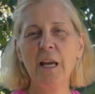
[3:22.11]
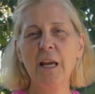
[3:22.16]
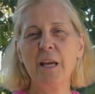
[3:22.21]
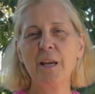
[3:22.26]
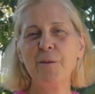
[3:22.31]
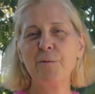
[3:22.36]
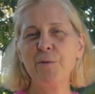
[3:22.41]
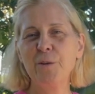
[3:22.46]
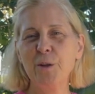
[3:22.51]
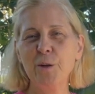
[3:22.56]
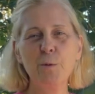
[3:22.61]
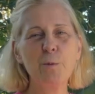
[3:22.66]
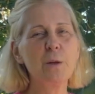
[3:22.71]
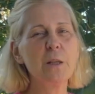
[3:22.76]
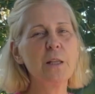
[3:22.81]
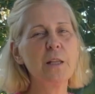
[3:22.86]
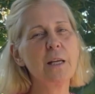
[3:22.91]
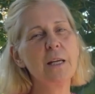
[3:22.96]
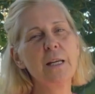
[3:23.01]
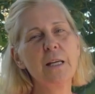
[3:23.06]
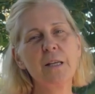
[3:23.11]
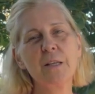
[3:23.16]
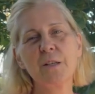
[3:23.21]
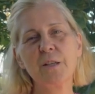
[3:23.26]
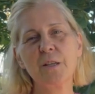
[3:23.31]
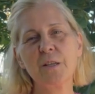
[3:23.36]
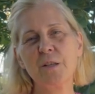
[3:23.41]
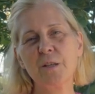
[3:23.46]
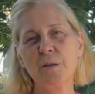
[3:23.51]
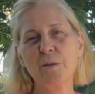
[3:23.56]
If you would like
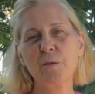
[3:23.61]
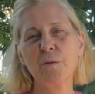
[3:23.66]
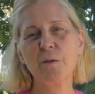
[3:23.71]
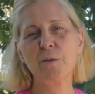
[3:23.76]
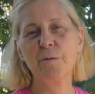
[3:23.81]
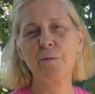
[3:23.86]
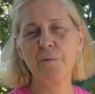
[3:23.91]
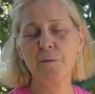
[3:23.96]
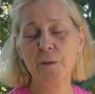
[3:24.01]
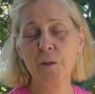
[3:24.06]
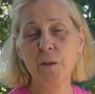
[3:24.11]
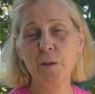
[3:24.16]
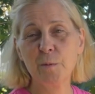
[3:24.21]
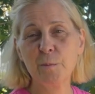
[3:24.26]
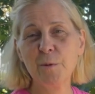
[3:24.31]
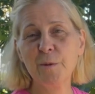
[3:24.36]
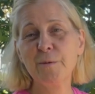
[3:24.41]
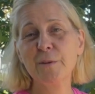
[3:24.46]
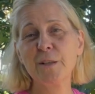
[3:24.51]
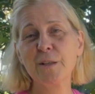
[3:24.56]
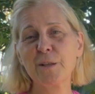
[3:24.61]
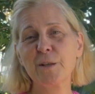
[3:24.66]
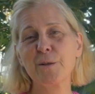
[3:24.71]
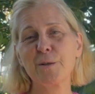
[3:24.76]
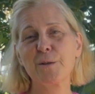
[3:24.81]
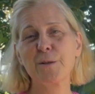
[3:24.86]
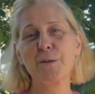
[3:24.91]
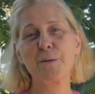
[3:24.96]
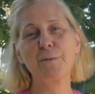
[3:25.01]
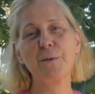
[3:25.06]
to do the full Moving to
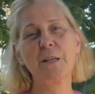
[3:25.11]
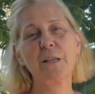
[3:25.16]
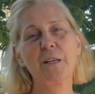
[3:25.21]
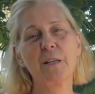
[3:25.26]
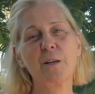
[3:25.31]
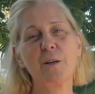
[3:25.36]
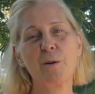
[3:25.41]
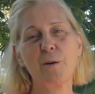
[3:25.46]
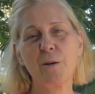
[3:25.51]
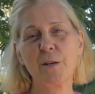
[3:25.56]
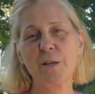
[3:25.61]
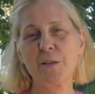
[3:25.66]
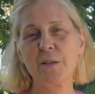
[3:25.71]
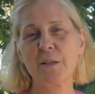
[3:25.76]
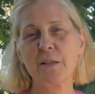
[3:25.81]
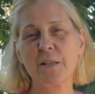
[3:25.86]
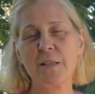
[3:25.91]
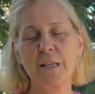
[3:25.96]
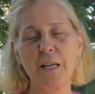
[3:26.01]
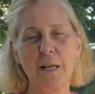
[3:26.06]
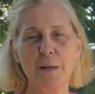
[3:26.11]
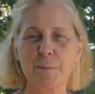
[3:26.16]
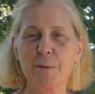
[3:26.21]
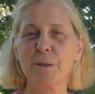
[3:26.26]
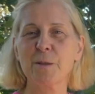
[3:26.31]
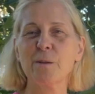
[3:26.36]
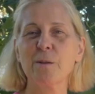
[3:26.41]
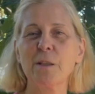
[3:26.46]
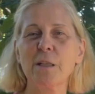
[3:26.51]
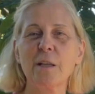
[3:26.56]
Costa Rica course, it's
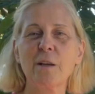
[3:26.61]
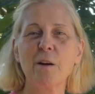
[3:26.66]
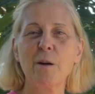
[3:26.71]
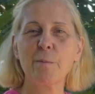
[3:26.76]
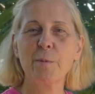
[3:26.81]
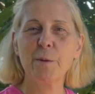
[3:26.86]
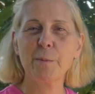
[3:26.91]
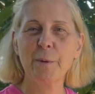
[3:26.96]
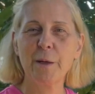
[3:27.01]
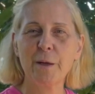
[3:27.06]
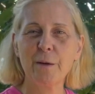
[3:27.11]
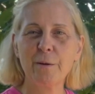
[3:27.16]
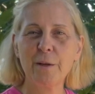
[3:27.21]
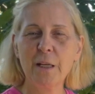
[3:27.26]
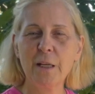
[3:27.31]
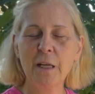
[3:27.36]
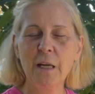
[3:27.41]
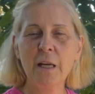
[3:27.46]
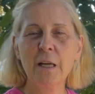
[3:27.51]
absolutely complimentary.